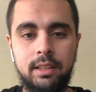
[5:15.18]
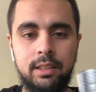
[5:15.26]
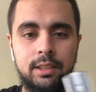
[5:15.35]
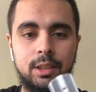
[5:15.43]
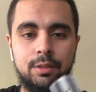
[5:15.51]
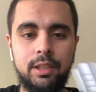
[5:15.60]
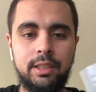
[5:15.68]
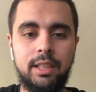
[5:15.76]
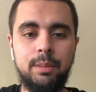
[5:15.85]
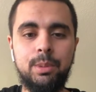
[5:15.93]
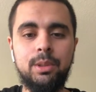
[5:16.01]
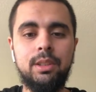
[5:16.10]
So for
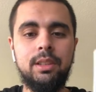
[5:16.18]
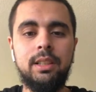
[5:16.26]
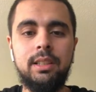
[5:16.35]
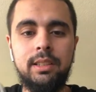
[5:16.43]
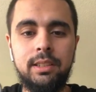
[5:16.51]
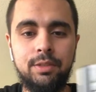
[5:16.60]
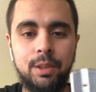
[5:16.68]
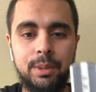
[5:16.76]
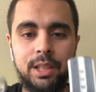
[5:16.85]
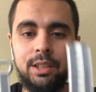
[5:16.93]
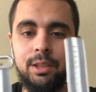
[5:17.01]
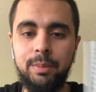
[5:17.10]
example, this is from
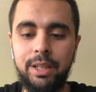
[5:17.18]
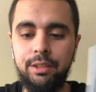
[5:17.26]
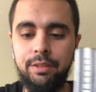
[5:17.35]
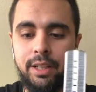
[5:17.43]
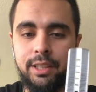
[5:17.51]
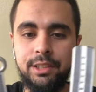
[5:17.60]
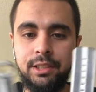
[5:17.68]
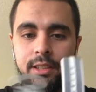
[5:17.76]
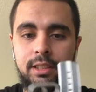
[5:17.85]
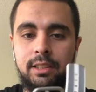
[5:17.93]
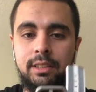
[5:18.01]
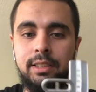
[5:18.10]
another manufacturer,
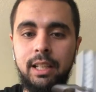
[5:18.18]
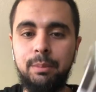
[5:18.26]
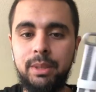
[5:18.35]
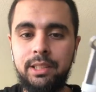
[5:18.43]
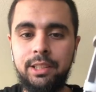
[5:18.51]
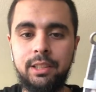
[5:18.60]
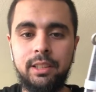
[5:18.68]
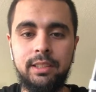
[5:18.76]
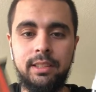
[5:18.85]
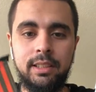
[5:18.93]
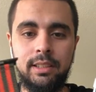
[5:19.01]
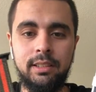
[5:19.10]
same material
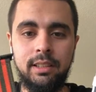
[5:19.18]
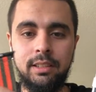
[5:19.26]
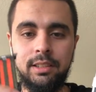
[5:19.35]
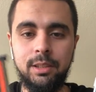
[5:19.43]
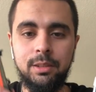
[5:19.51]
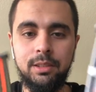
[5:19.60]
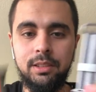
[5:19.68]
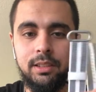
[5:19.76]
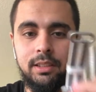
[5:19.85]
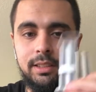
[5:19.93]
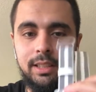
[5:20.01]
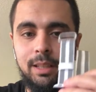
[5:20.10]
as this, so
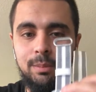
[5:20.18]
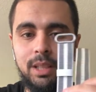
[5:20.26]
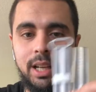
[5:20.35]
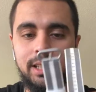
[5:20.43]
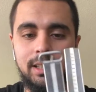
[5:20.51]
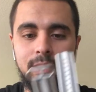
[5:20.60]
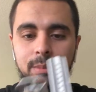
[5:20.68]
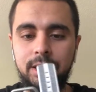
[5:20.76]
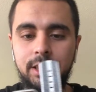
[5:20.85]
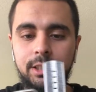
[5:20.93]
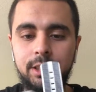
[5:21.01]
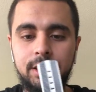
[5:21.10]
same nylon
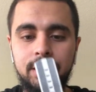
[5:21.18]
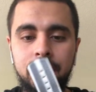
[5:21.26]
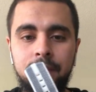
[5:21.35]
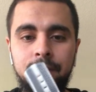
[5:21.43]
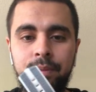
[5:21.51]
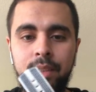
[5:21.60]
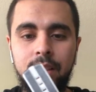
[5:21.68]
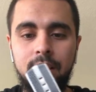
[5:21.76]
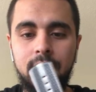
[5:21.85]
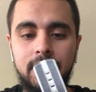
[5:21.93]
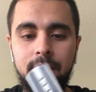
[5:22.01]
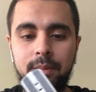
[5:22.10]
material.
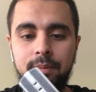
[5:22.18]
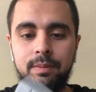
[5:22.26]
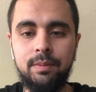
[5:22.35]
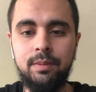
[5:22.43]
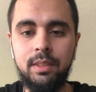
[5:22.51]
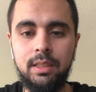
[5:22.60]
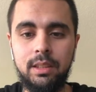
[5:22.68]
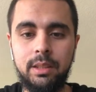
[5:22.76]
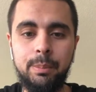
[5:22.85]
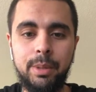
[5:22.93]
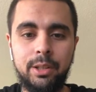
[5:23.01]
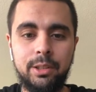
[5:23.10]

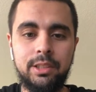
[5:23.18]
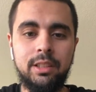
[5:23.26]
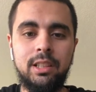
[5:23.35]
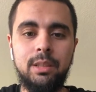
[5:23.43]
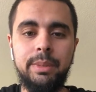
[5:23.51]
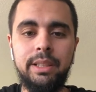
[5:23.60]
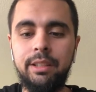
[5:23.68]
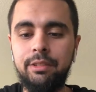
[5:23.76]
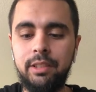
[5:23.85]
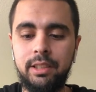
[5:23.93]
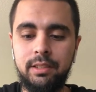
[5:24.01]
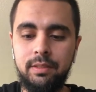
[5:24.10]
The buckles are going to be
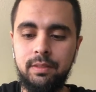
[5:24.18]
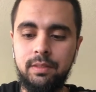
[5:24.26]
different.